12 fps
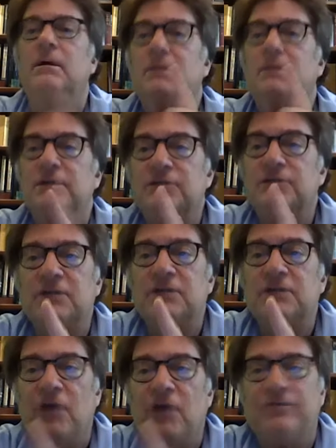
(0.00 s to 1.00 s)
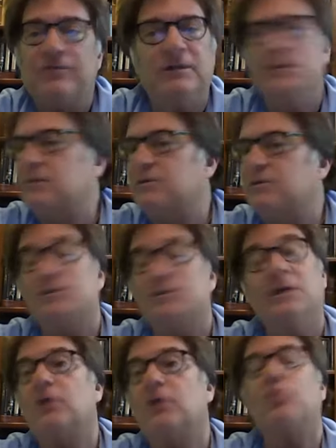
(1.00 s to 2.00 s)
Listen carefully. This is
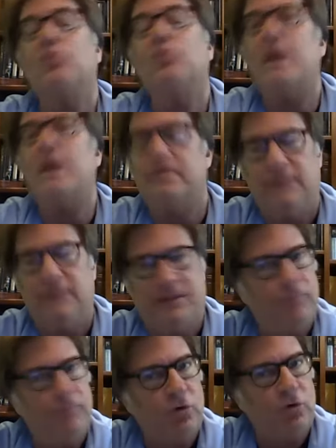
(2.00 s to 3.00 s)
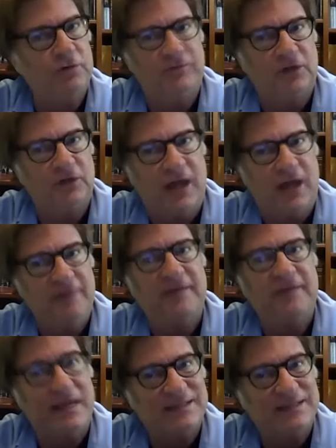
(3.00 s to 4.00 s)
incredibly important for life
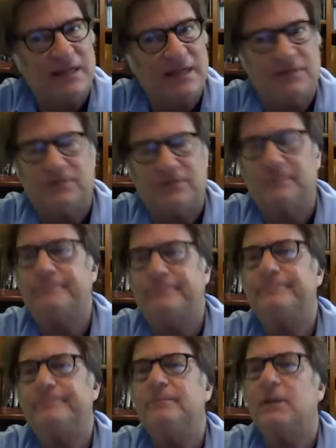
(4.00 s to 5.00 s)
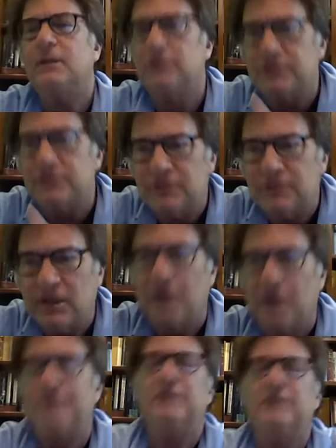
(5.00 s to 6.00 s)
and test. Listen
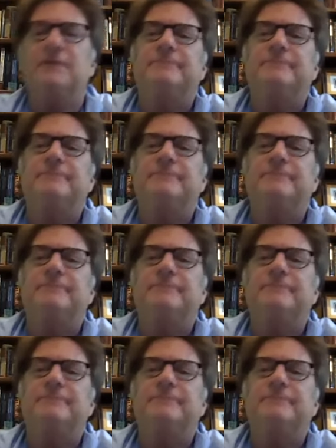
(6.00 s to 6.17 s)
carefully.